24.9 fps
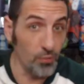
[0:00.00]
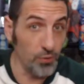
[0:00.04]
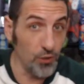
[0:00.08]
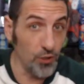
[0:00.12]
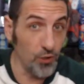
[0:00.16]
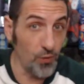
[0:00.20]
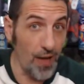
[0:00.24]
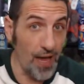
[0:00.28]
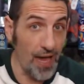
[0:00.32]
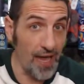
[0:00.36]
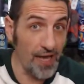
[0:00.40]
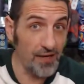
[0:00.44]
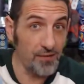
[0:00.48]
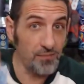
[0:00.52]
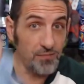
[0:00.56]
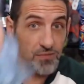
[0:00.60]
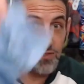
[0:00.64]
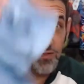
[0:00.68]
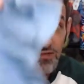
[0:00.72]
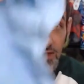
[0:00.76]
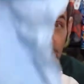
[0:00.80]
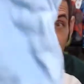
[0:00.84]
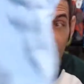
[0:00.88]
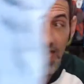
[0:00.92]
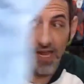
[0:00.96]
blue
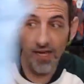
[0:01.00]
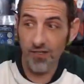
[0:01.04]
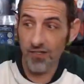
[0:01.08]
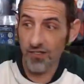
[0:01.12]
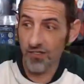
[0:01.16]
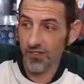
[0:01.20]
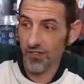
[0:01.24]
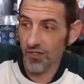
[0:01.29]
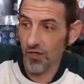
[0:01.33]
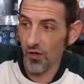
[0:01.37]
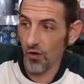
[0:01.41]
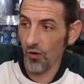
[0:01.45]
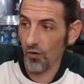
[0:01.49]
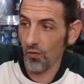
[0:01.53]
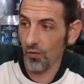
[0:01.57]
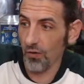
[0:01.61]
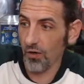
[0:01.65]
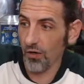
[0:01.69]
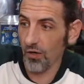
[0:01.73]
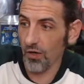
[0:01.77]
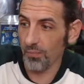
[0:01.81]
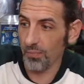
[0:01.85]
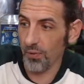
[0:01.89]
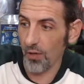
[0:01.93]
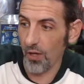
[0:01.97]
items, and just go
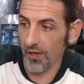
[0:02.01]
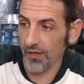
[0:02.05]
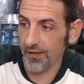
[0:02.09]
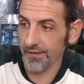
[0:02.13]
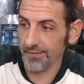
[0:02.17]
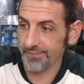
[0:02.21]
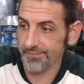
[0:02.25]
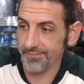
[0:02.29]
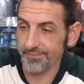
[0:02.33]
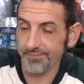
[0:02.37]
kerplunk.